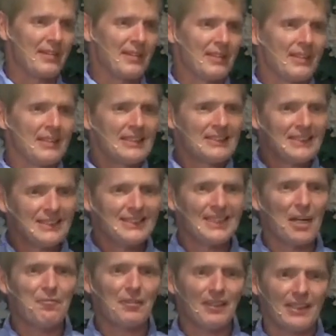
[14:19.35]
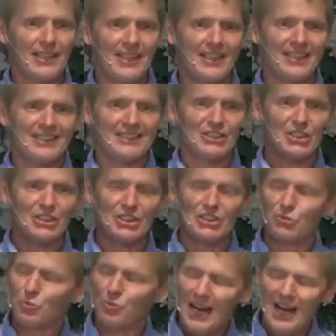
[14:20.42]
suffocating us, just
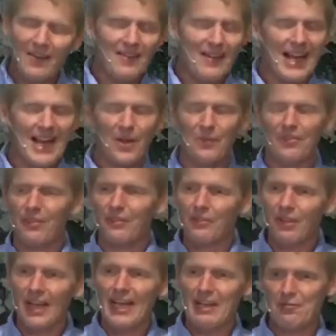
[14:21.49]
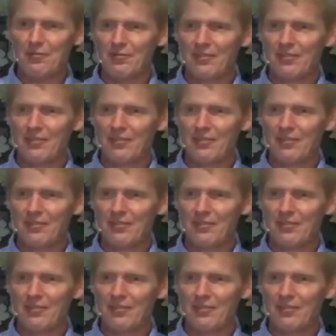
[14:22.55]
drowning out the life